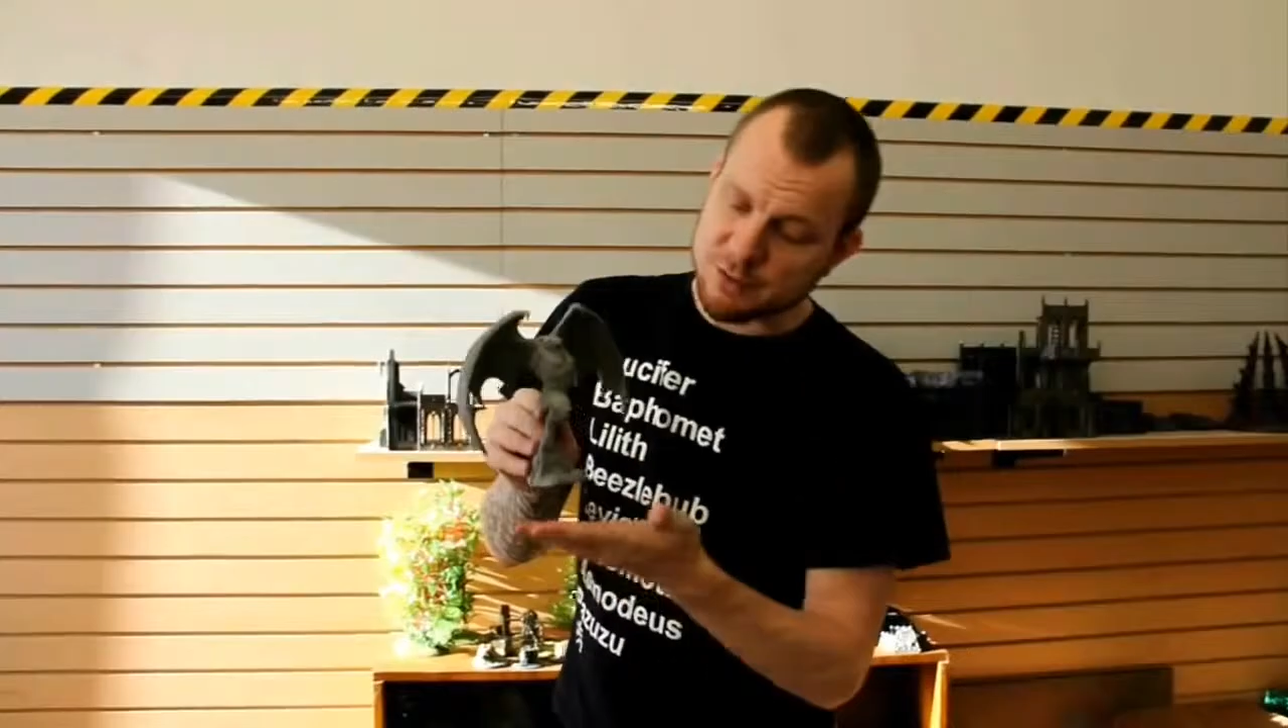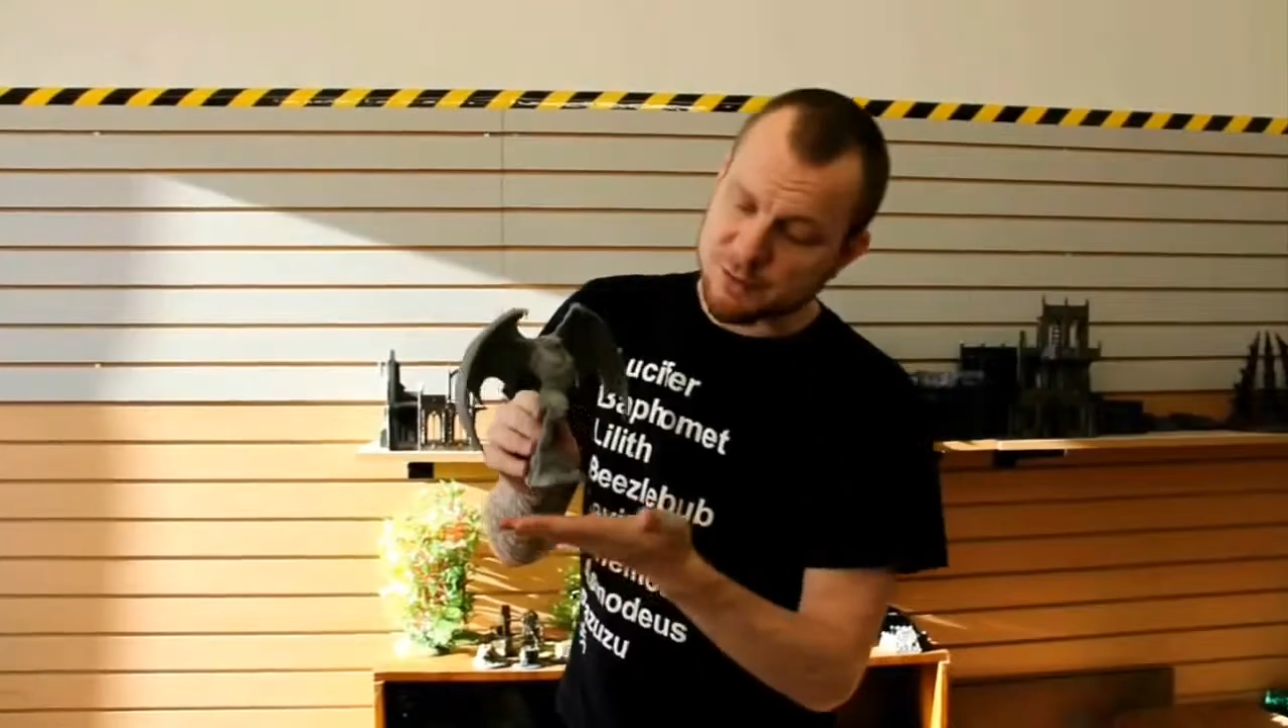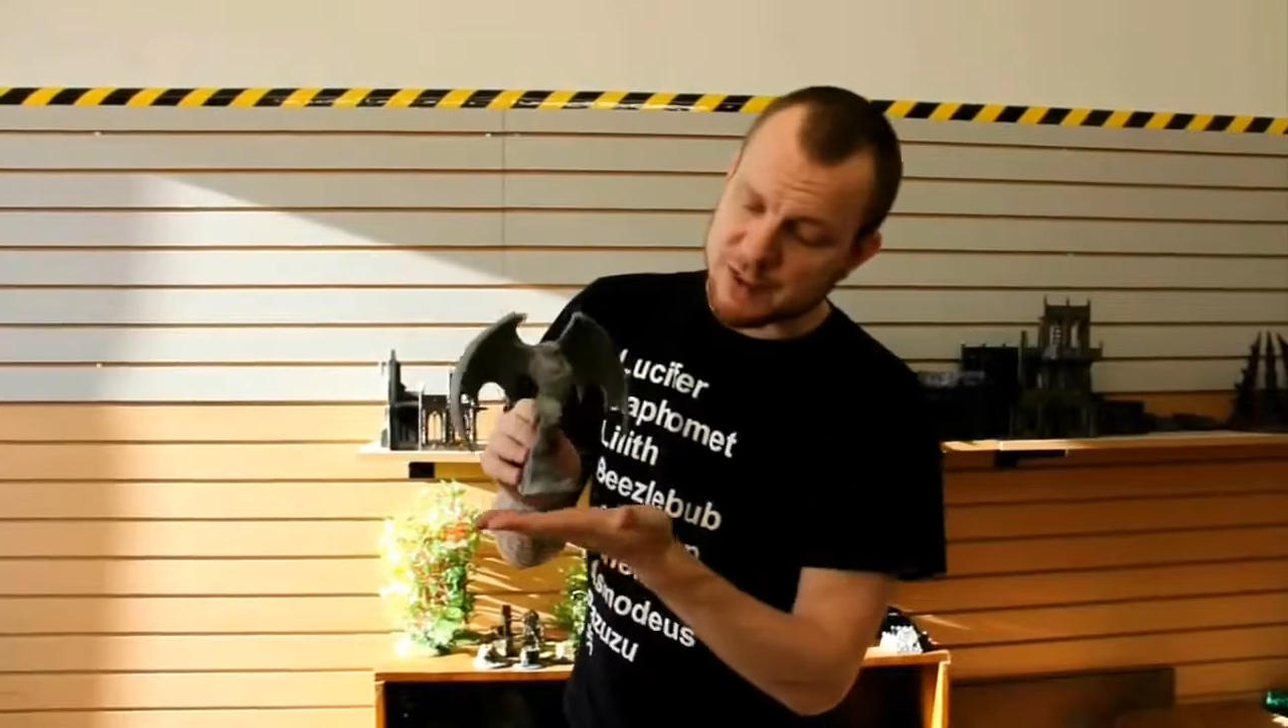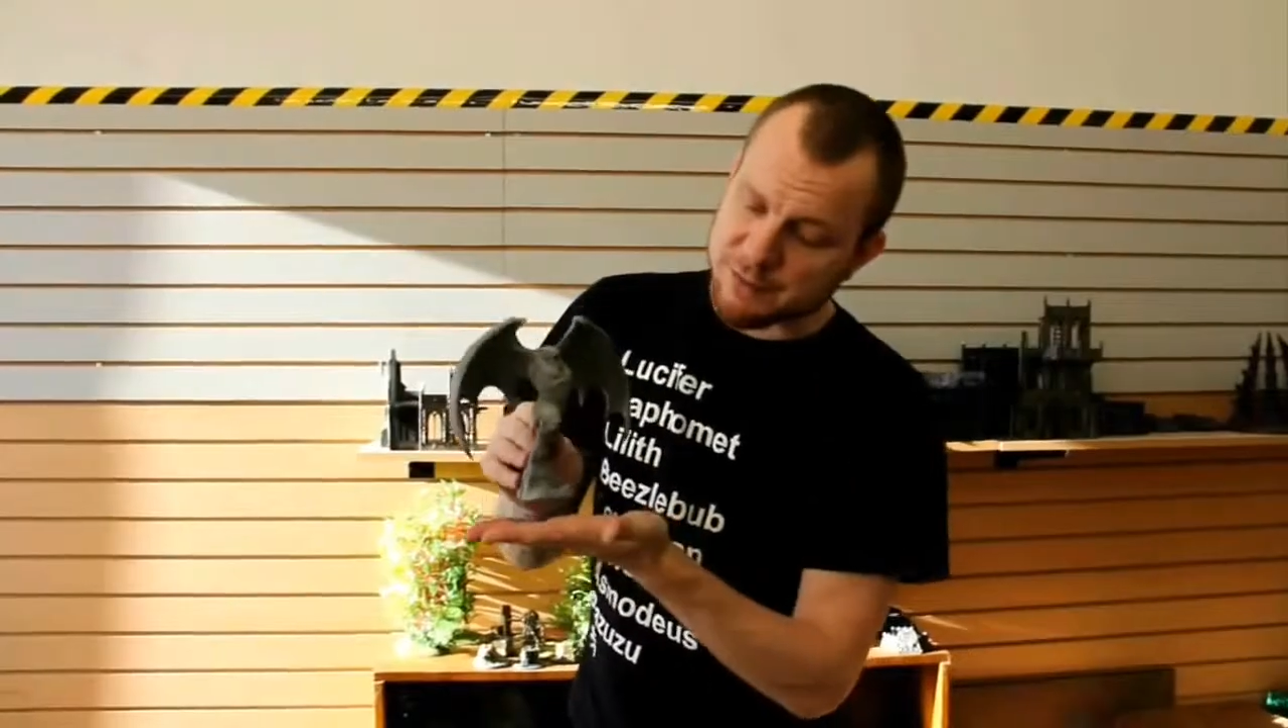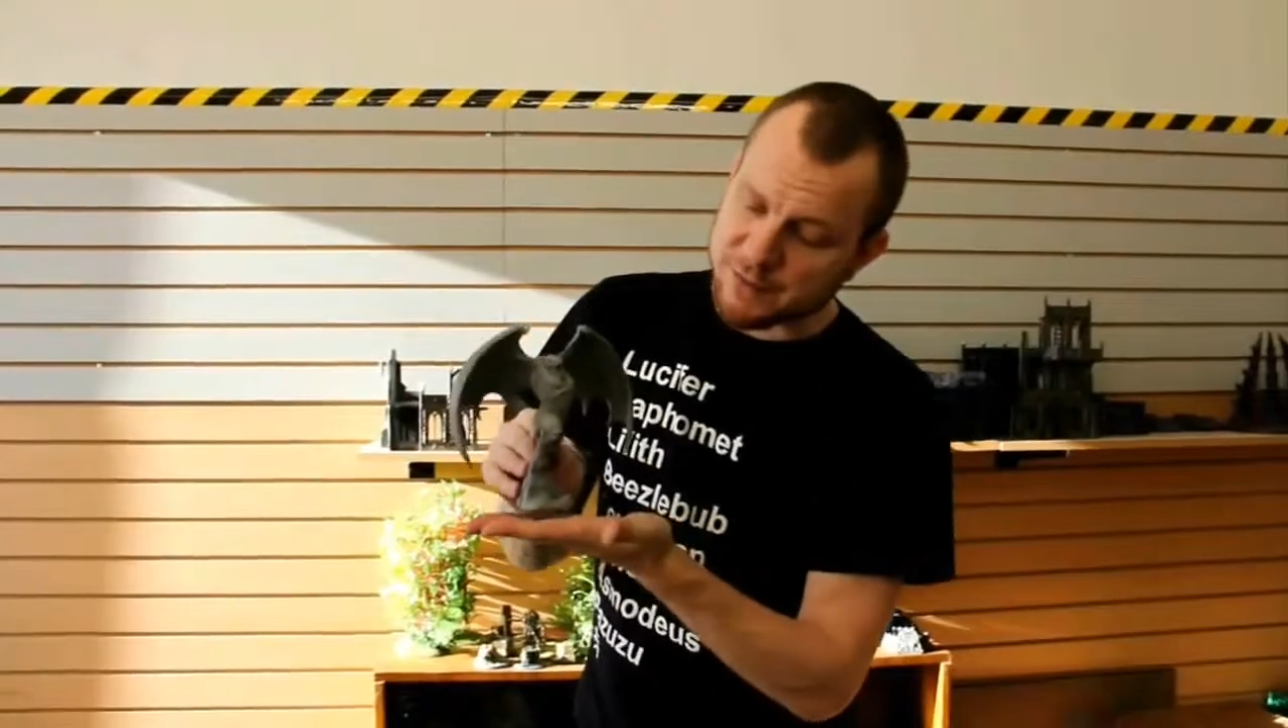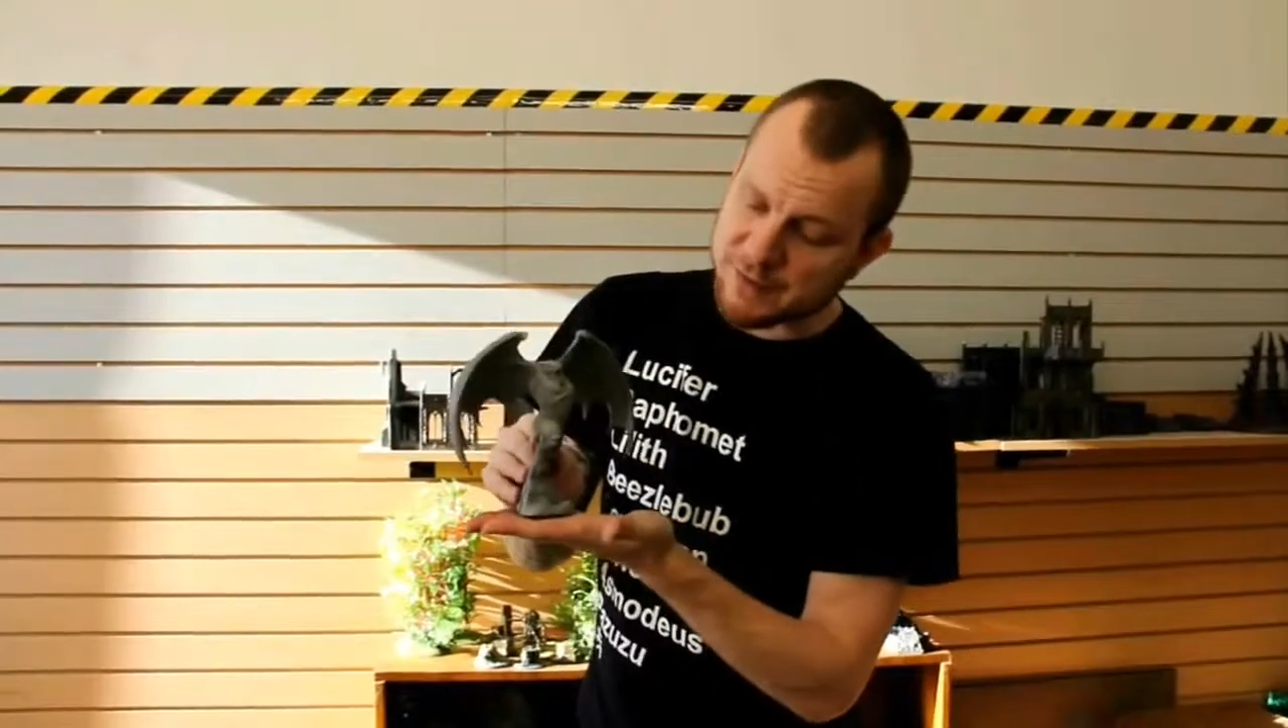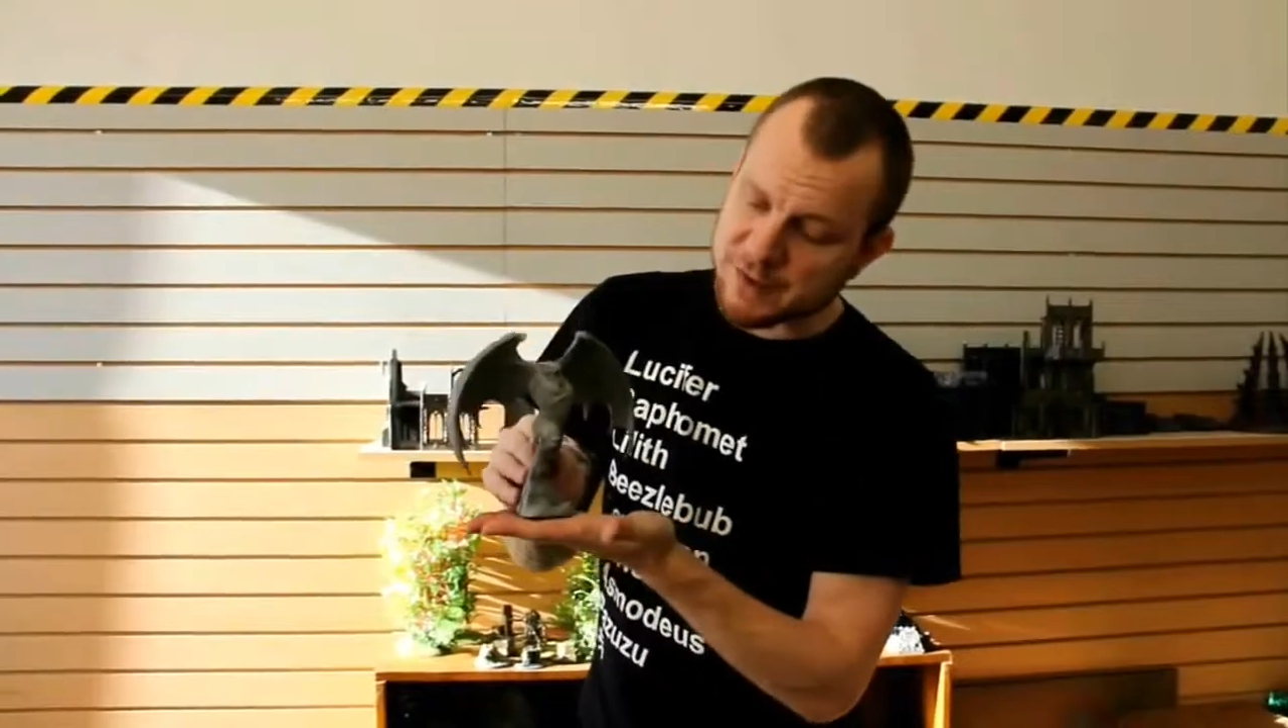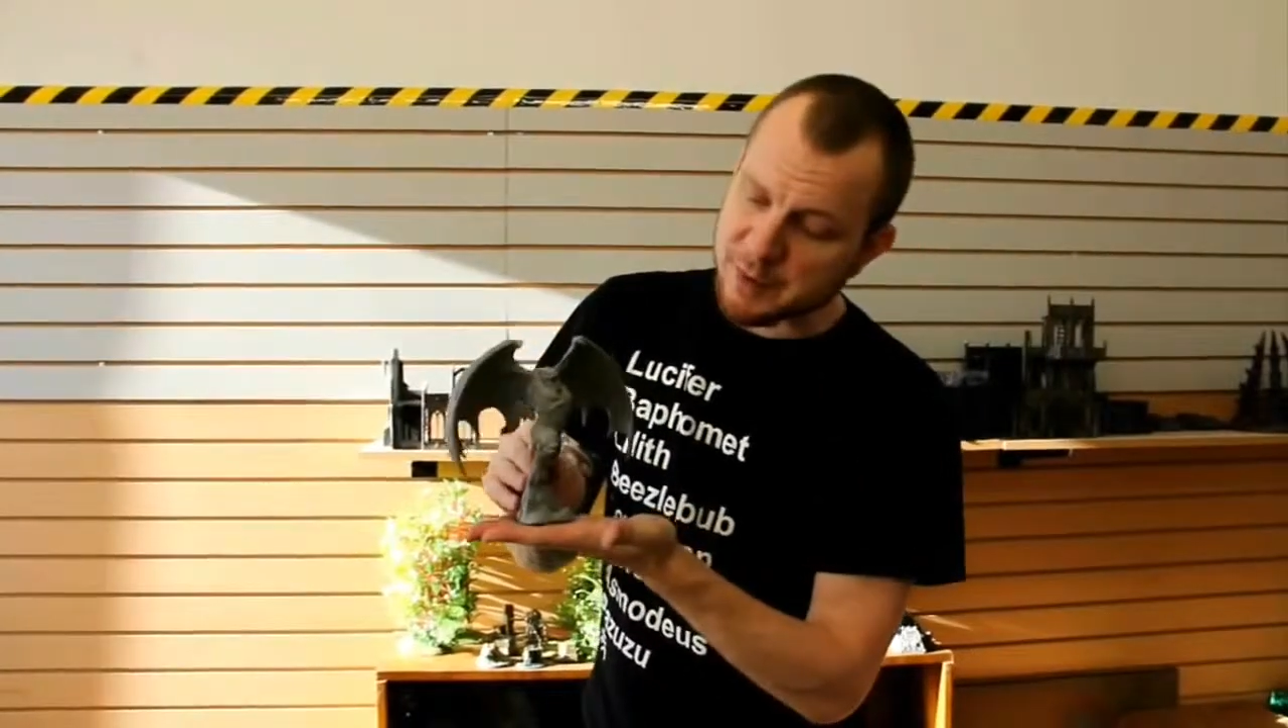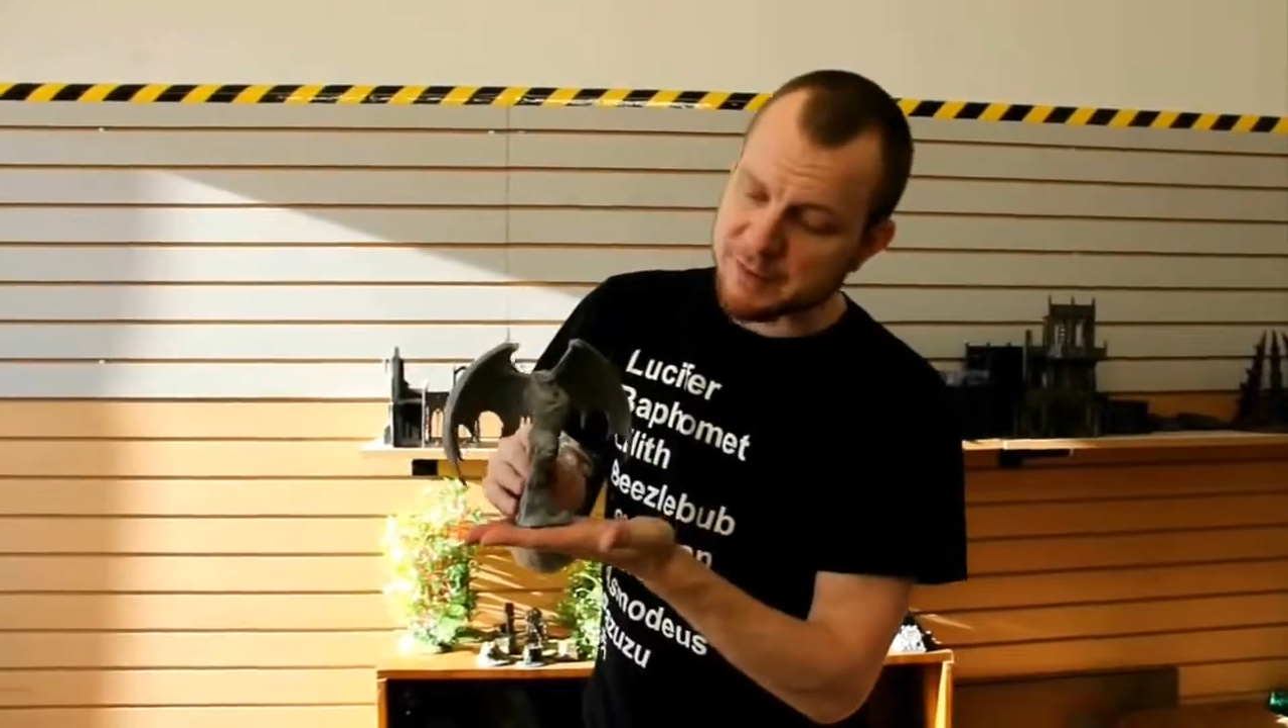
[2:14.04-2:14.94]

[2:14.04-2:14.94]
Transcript: You can fit a 50